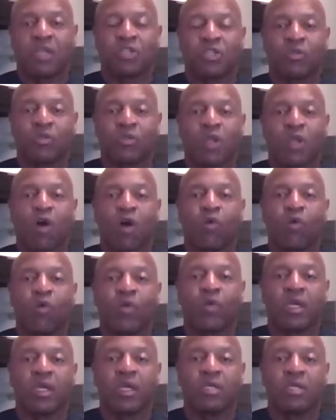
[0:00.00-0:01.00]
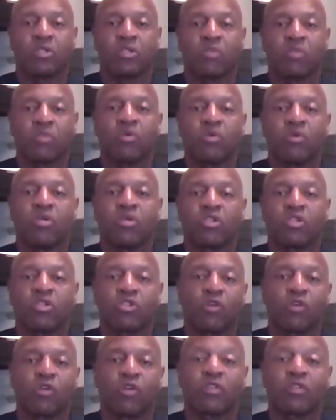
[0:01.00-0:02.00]
always community
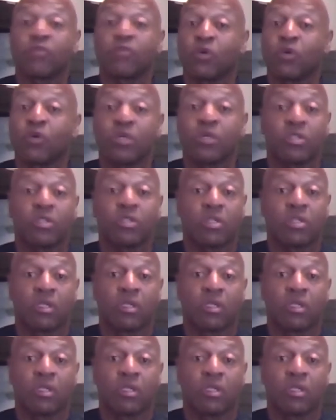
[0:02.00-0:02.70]
service focused.